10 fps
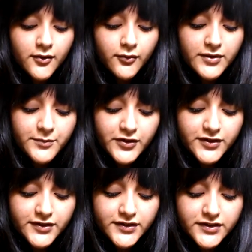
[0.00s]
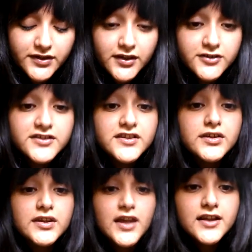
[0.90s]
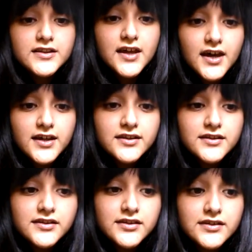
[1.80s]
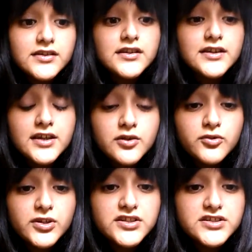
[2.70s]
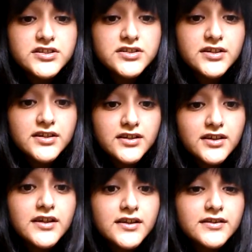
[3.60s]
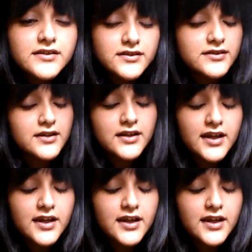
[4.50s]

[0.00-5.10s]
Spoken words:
We must understand that since language is,